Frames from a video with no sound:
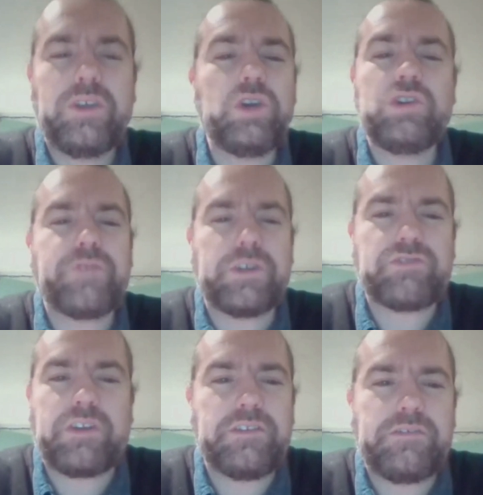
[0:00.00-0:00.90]
Huge
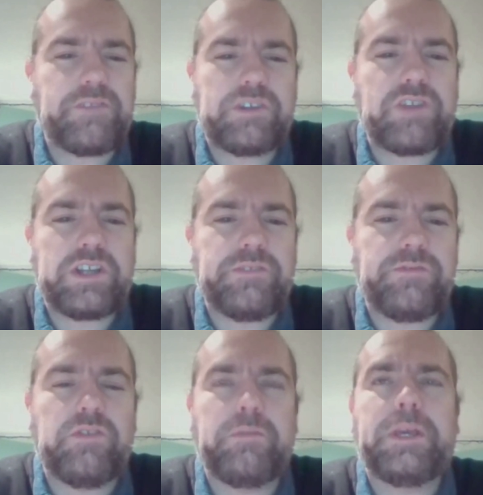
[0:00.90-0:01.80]
frustration
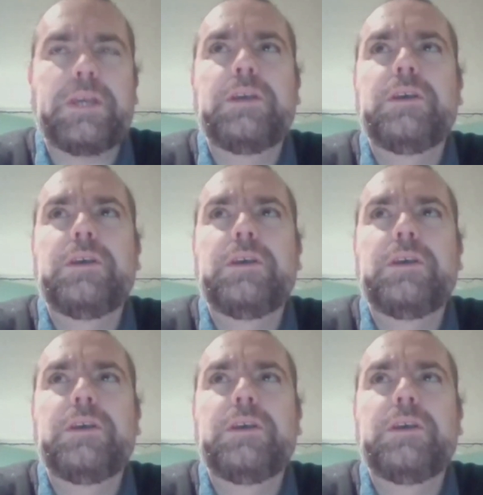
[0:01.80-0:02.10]
for me.